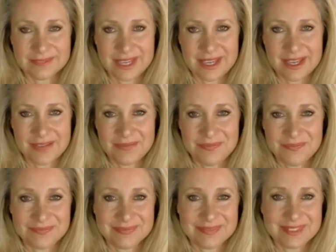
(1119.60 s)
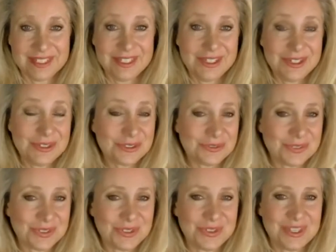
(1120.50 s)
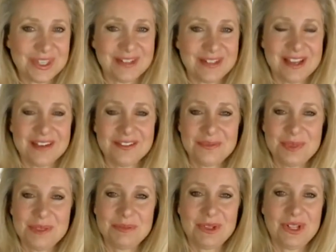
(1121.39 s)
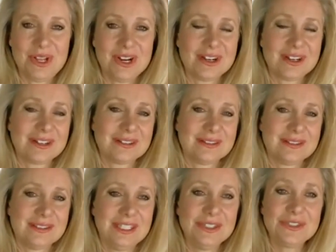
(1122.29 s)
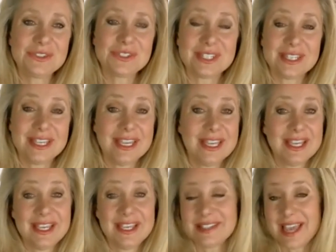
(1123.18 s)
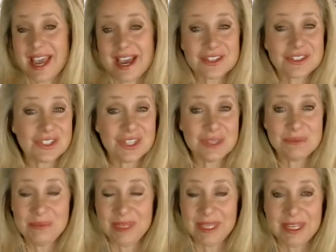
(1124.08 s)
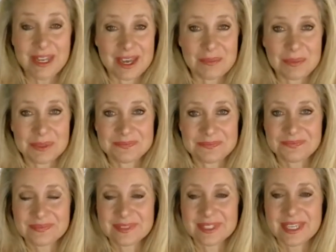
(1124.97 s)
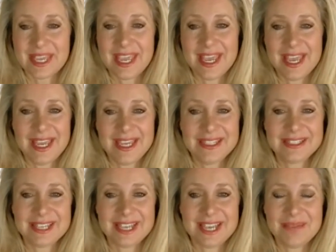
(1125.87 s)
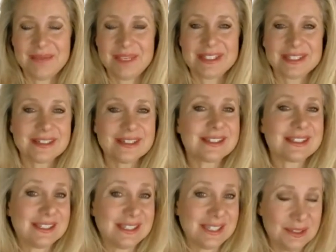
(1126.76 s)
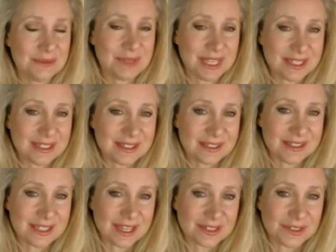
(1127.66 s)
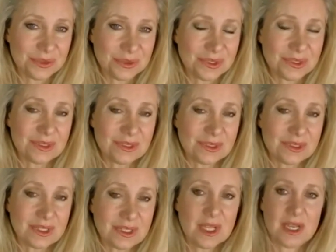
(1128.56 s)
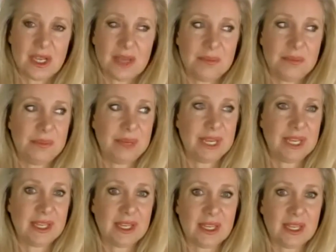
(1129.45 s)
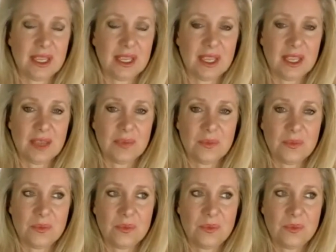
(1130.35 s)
um, useful that a lot of people aren't using is actually Meetup. And um, it doesn't seem like it's a tech tool, mm-hmm. but